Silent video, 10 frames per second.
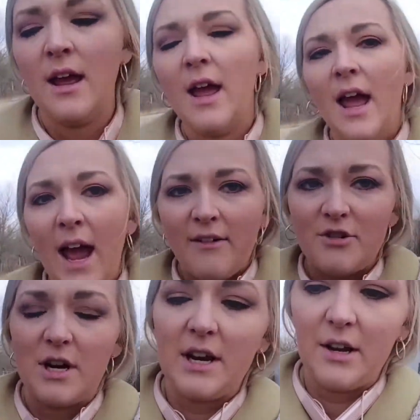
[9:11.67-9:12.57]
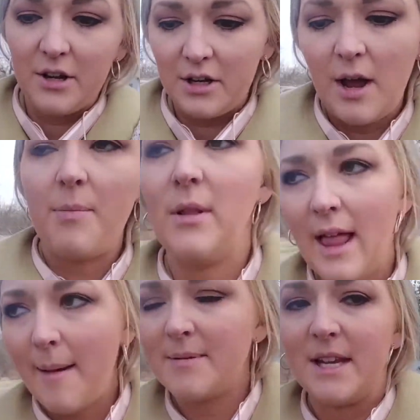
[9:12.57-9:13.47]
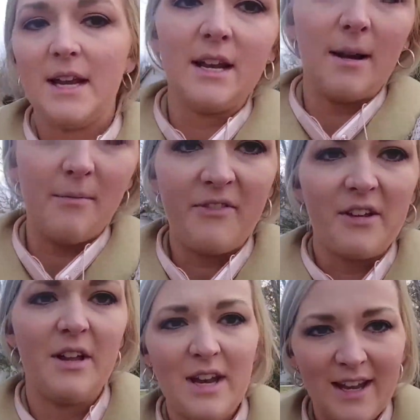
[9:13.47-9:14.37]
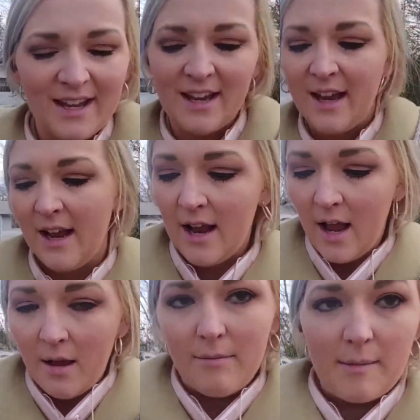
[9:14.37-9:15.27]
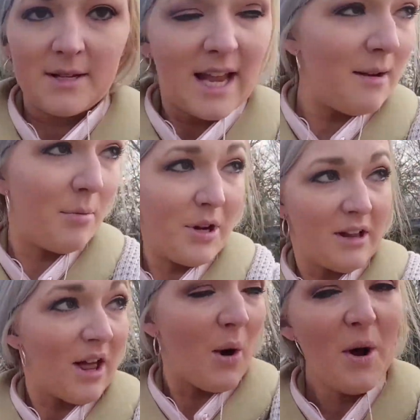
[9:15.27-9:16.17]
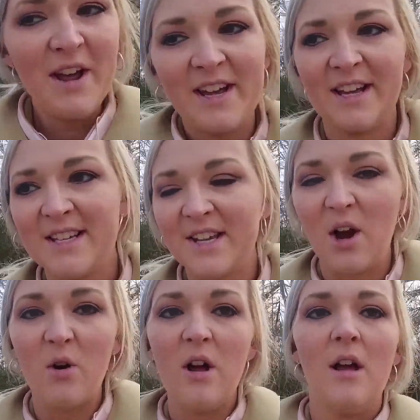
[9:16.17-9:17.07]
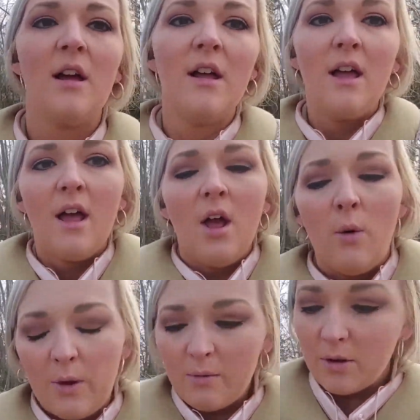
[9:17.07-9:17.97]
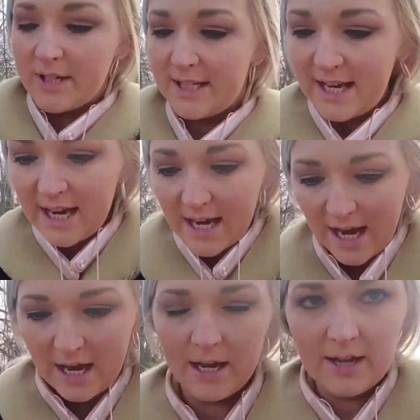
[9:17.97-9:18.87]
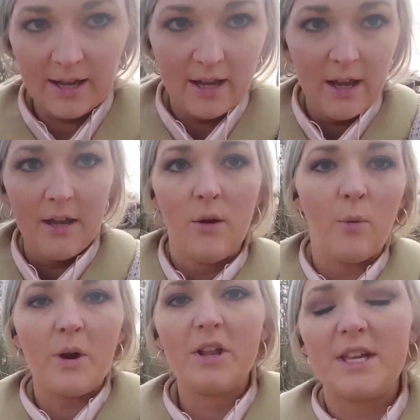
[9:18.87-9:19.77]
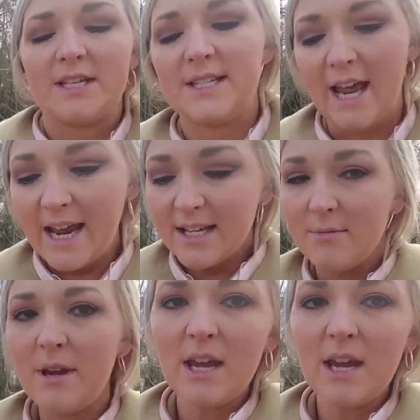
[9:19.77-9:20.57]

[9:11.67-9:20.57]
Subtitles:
after I get a good couple laps in, and I'm feeling baby's head pretty low. So we will see where this takes me.